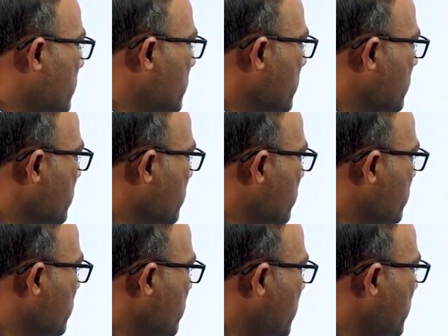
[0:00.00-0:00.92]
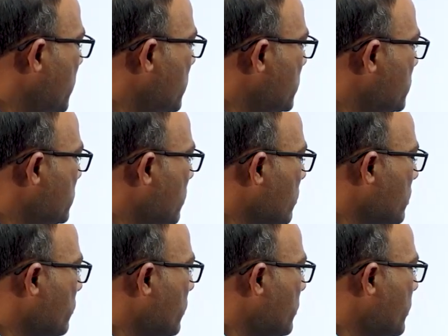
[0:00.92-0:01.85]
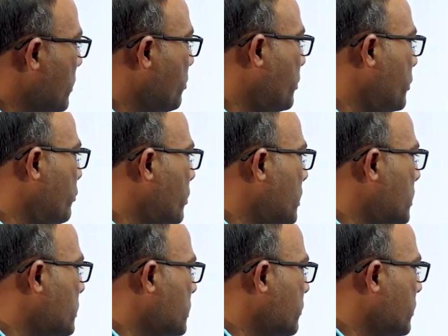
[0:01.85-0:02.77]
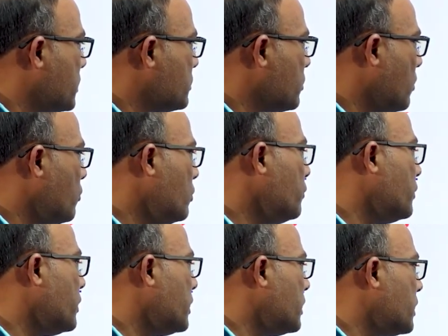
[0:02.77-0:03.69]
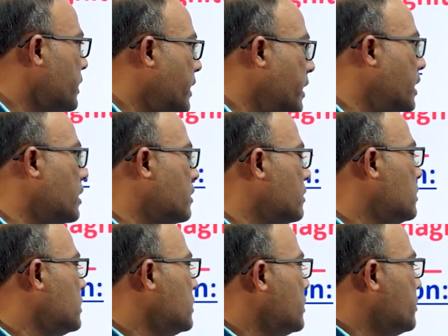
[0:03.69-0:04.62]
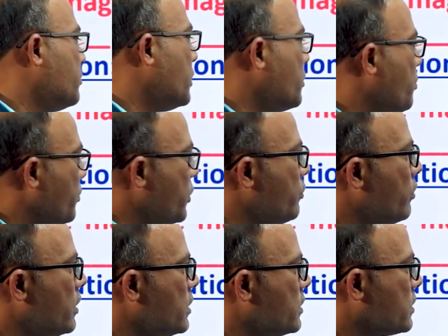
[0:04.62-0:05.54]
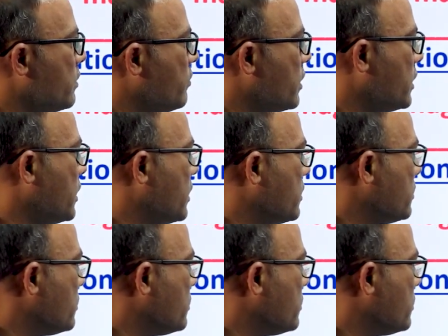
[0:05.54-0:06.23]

I think dn is not given, but mu n is given. So how to find dn? But mu n is given here.